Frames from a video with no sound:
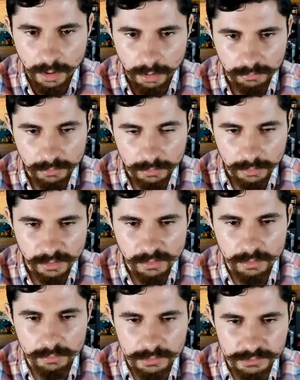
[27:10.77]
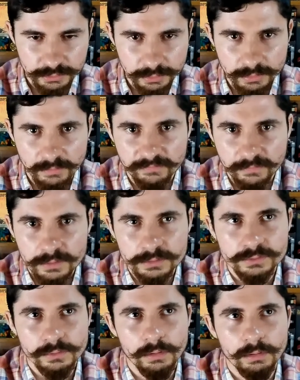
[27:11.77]
gonna go and watch Tour de
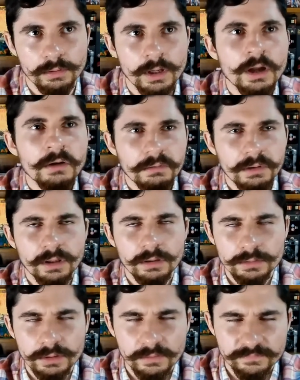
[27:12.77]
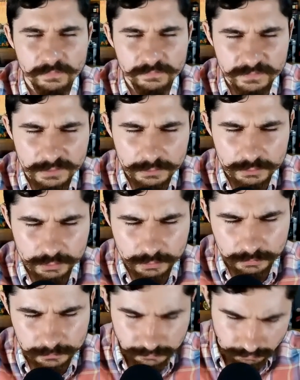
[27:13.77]
France, for France.
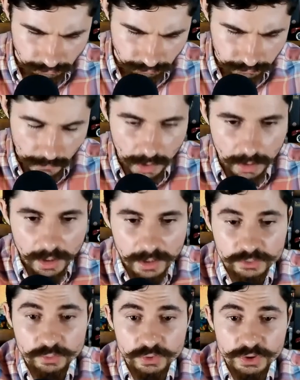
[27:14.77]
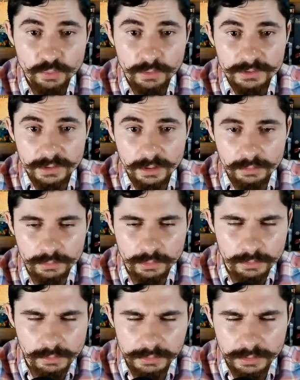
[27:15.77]
And so she went there. I'm
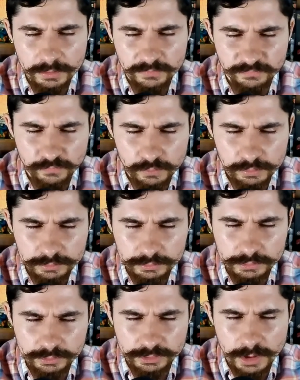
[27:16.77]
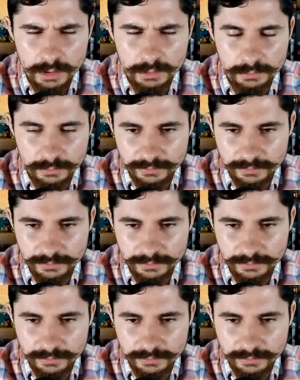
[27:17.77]
gonna make a fucking sign.